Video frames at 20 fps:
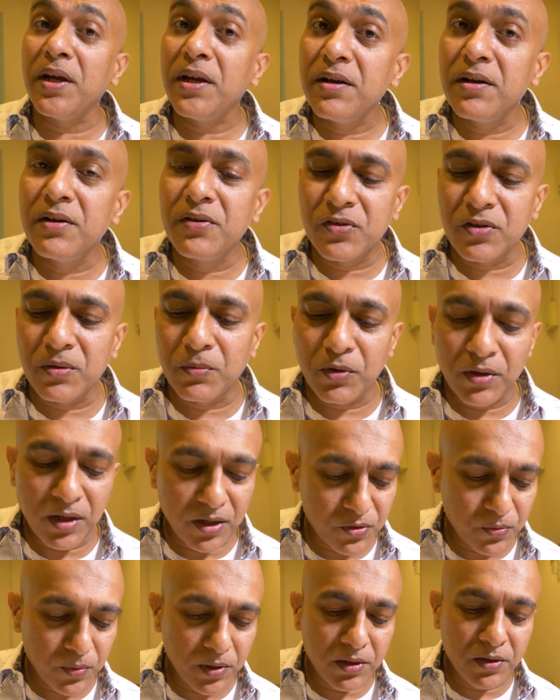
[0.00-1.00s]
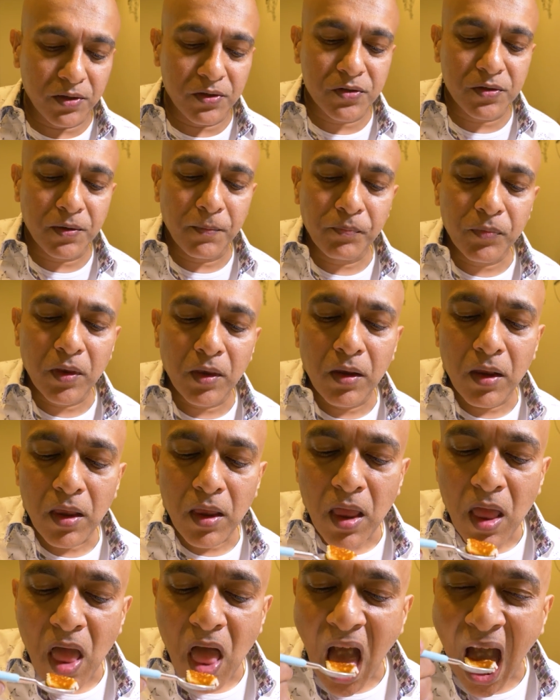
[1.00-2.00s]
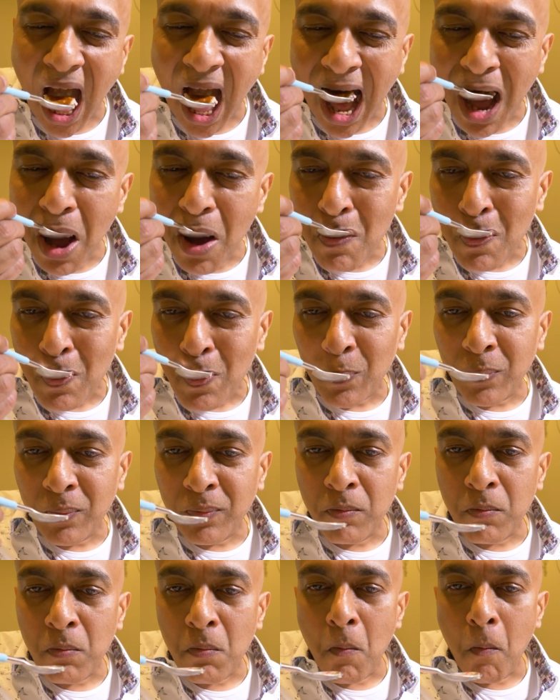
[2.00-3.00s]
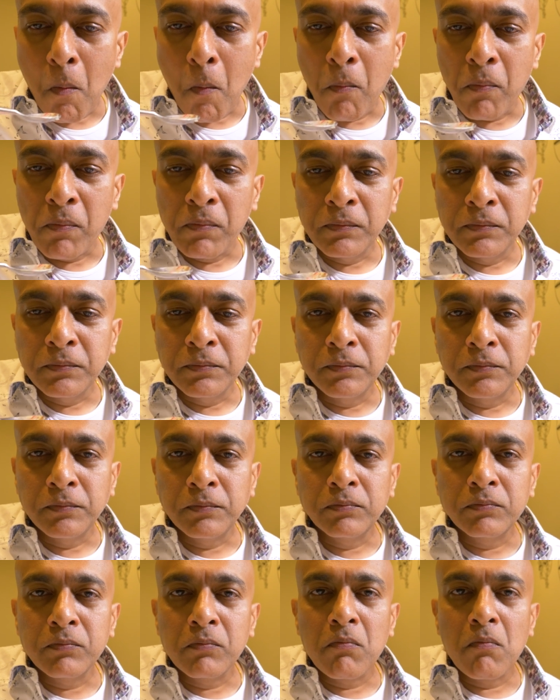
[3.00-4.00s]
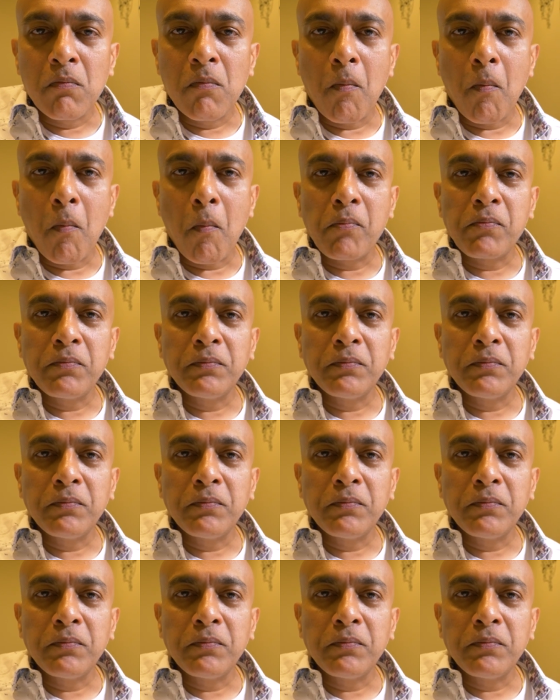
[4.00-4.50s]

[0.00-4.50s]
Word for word: rein in some of that sweetness. The pancake by itself is delicious.